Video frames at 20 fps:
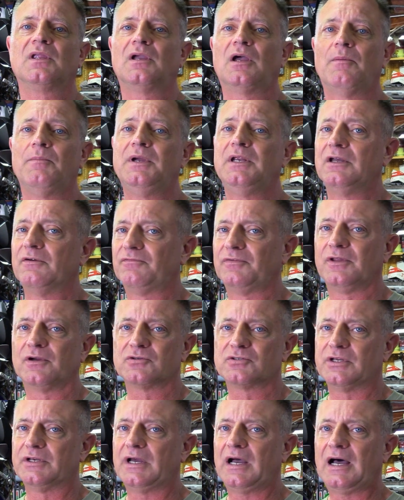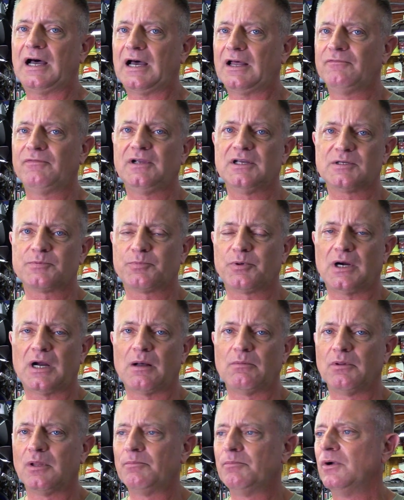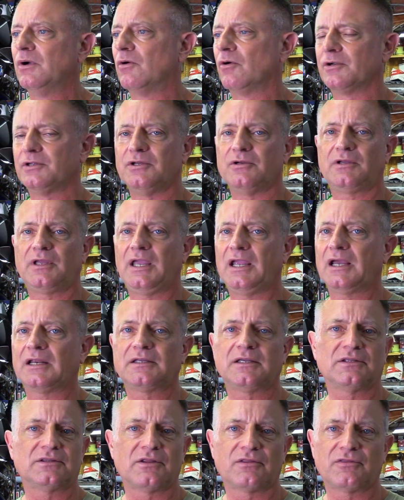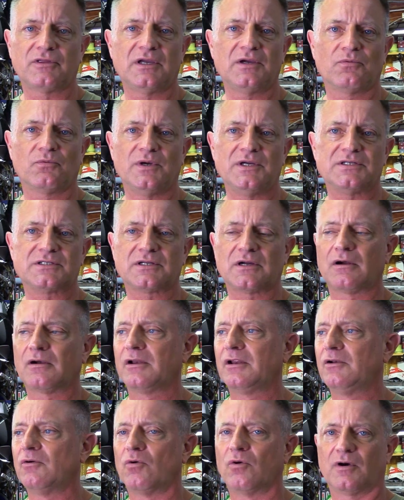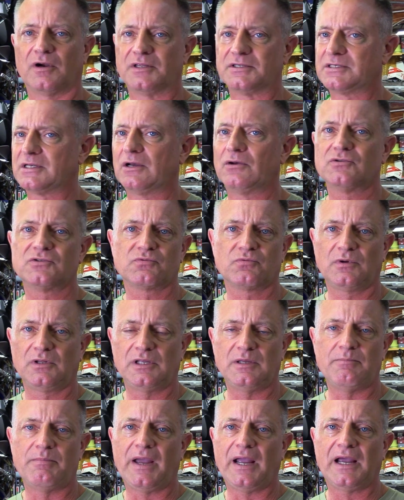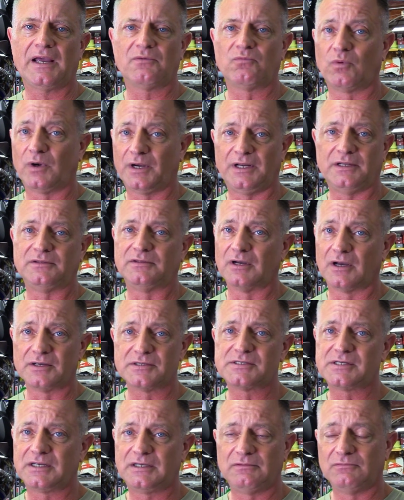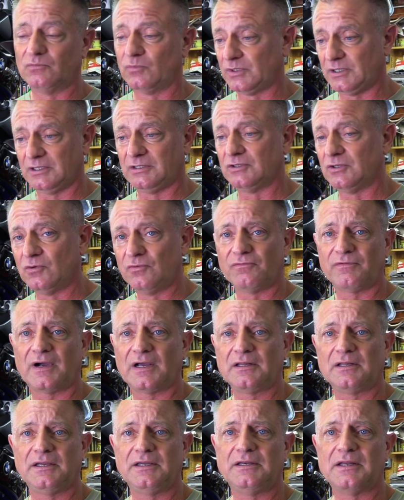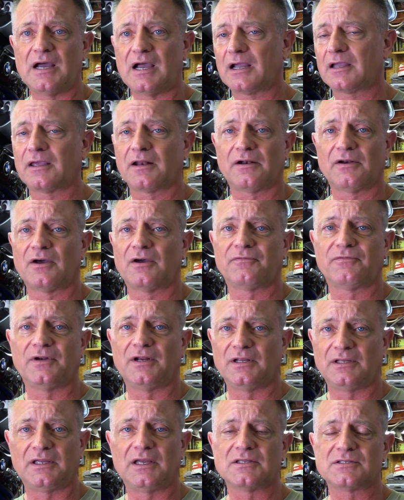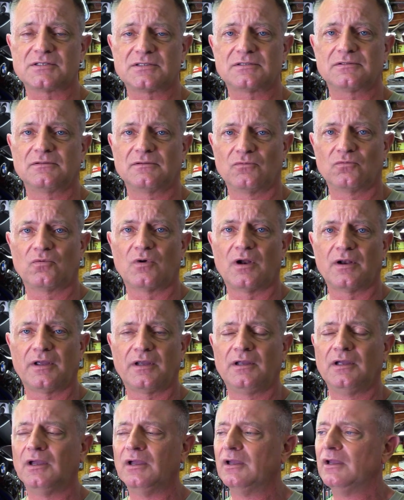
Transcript: I mean, if there's an obvious problem, or you can't get the thing restarted, or it sounds really bad when you do finally knock it enough and it gets running,